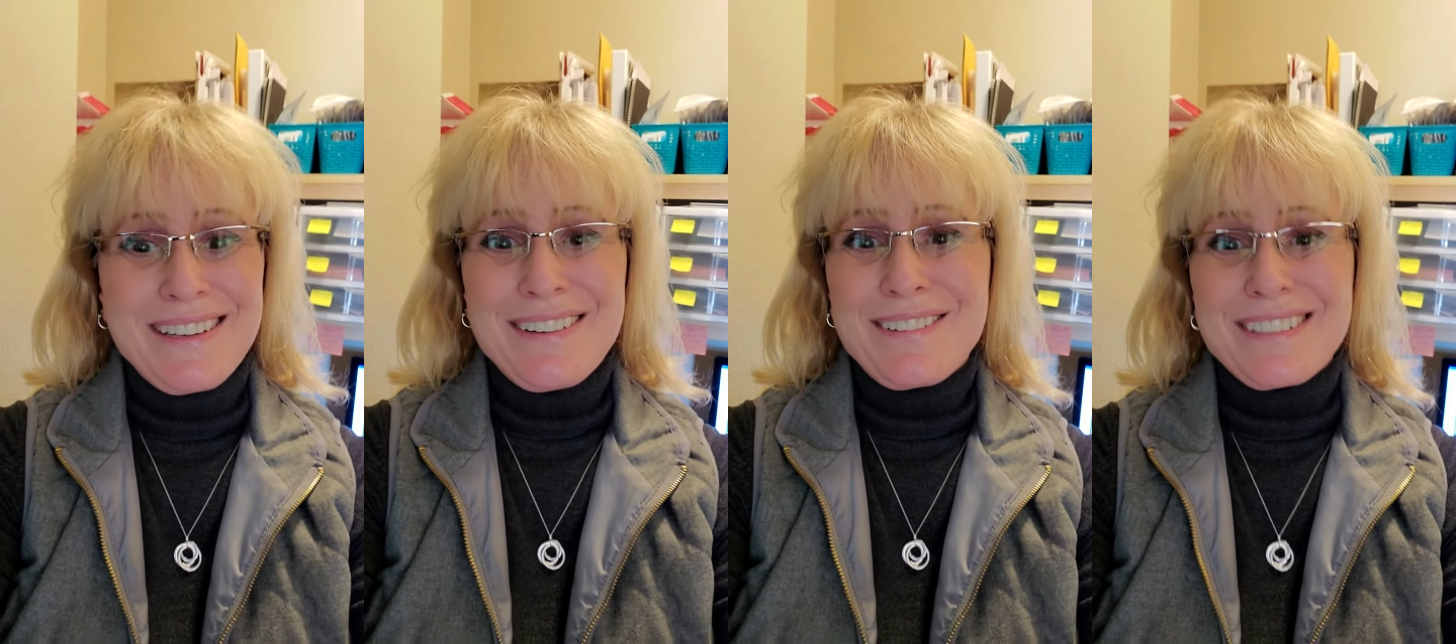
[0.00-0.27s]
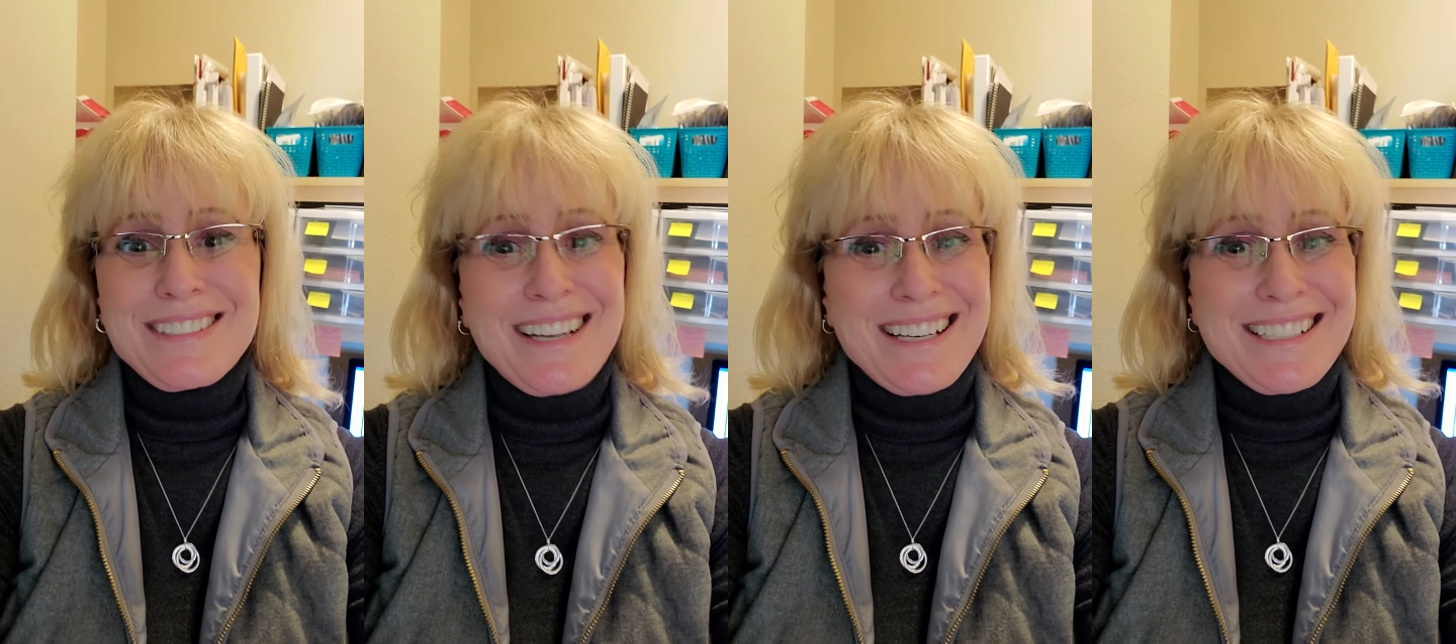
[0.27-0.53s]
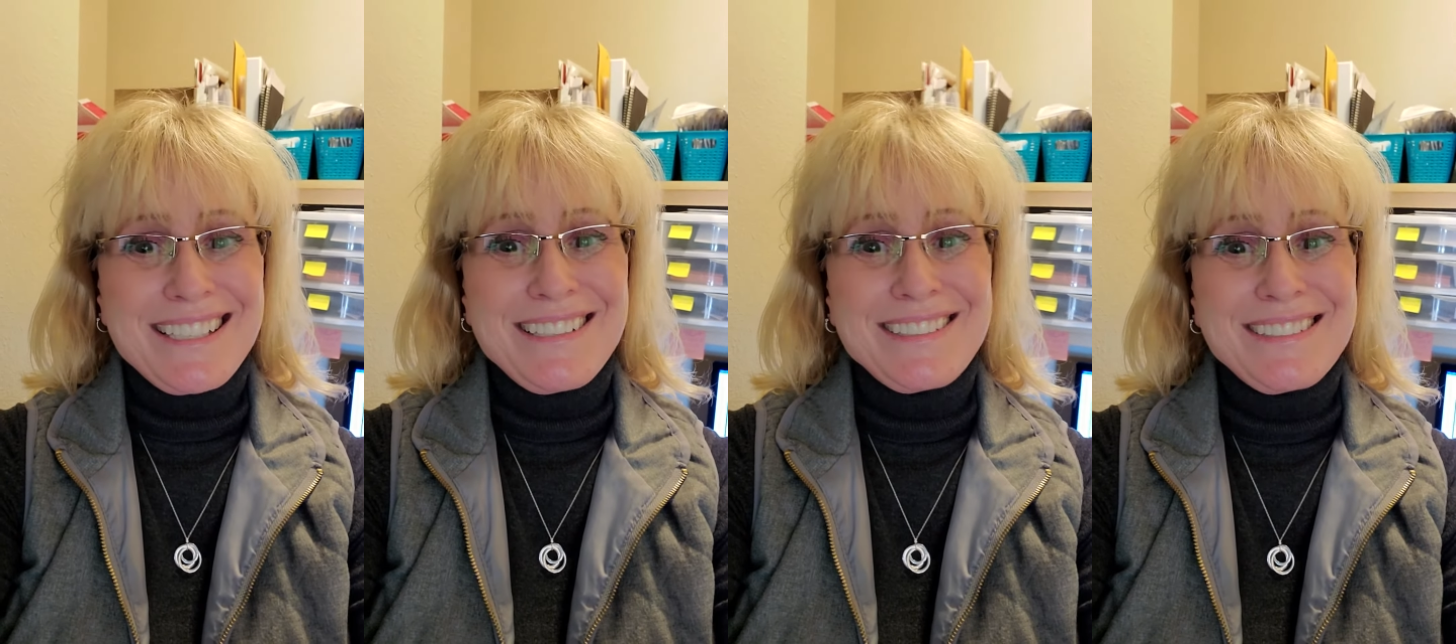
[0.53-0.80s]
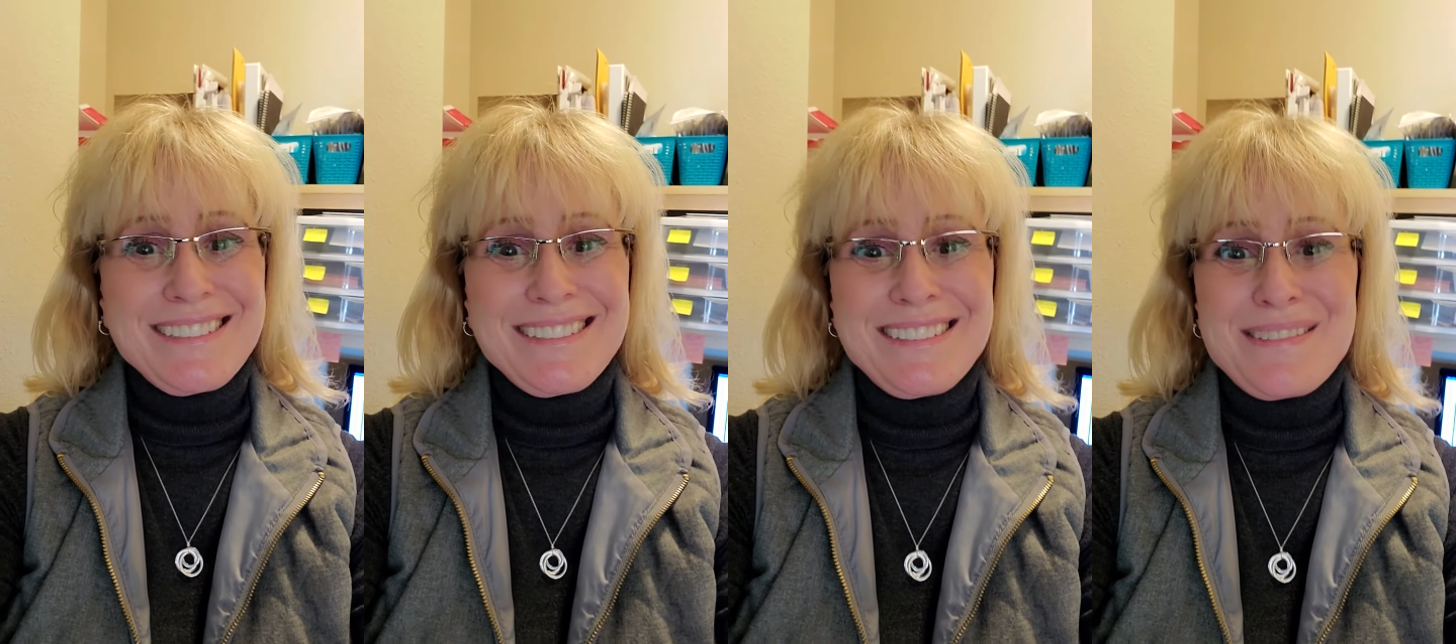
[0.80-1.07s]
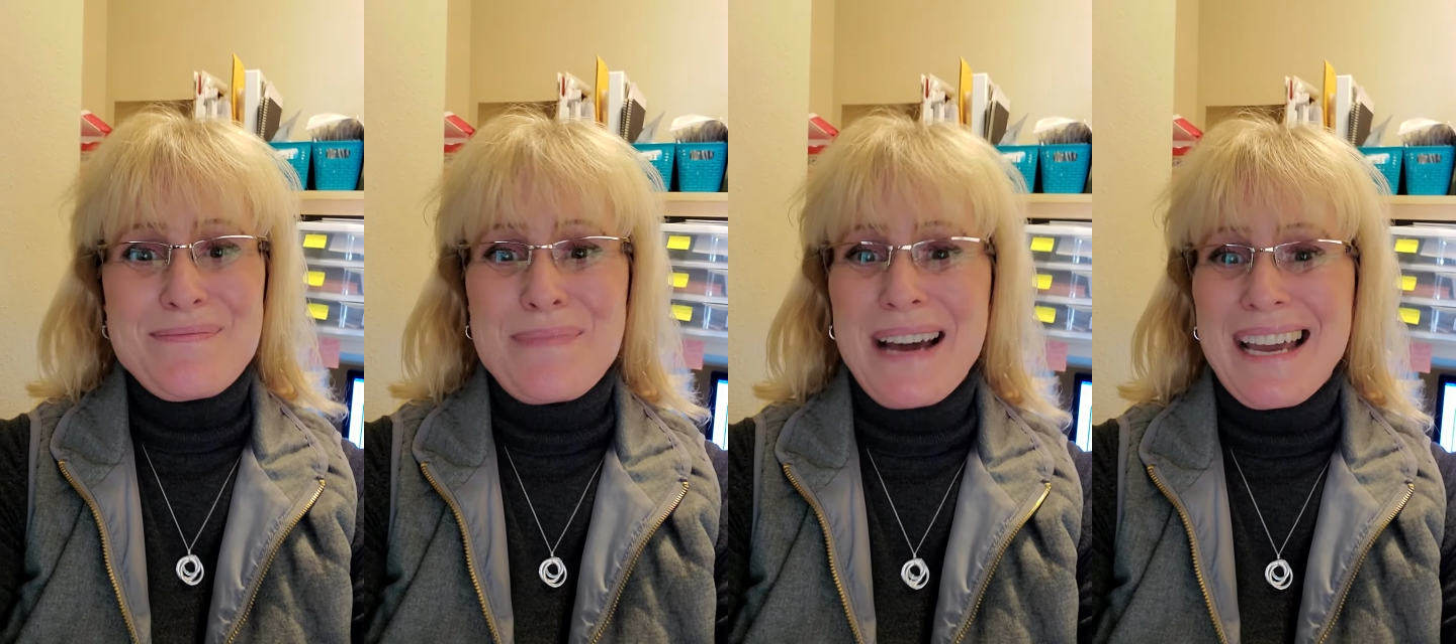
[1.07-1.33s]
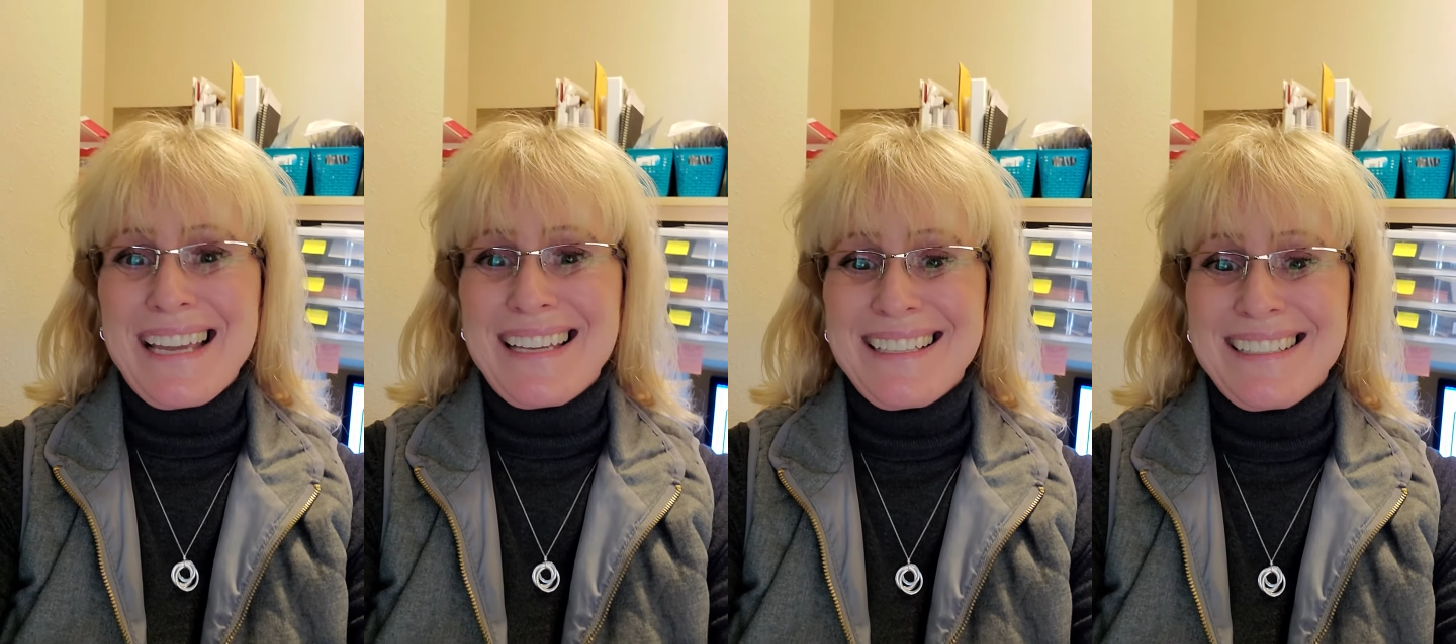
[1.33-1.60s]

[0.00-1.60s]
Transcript: We'll talk soon. Bye.